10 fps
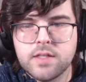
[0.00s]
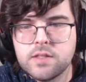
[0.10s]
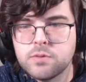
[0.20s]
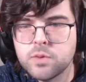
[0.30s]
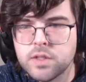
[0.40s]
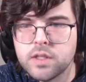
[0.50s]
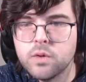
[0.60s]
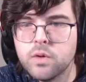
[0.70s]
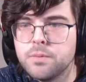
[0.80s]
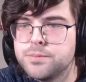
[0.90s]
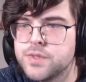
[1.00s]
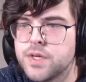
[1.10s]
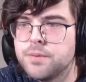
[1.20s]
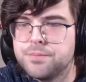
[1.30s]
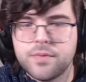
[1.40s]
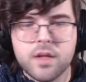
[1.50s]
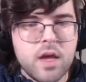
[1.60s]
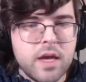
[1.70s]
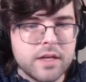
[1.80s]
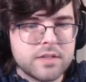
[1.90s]
He seems really cool. So
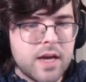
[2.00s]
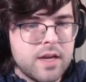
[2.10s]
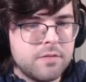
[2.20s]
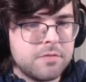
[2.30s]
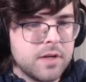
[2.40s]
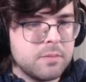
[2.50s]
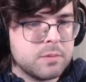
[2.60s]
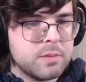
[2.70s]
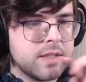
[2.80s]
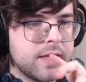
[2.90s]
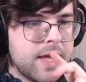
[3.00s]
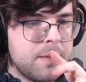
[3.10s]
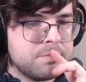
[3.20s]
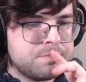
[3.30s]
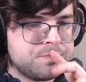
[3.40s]
excited for him to be in the game.